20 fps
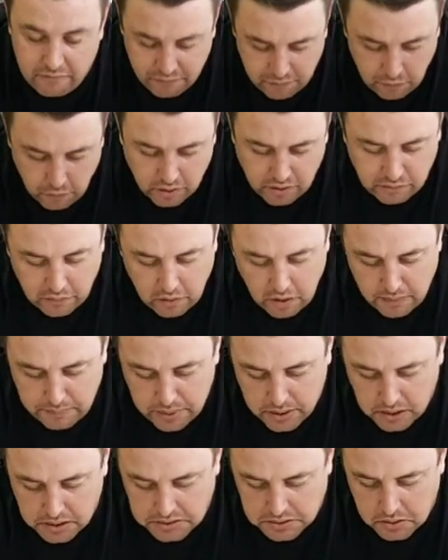45
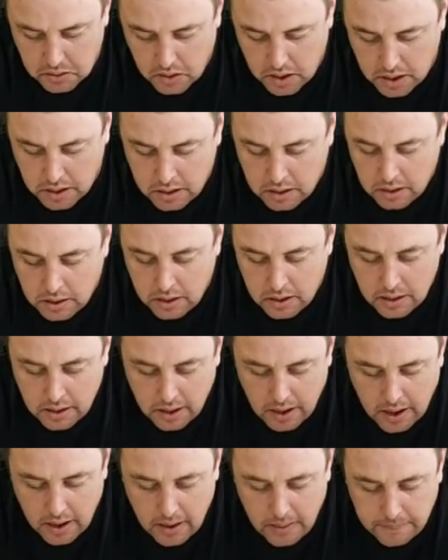psi.
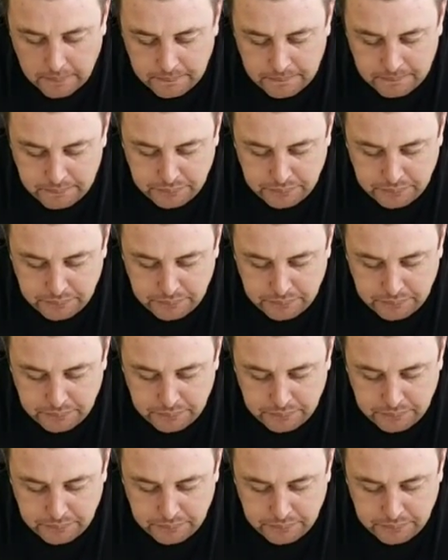Now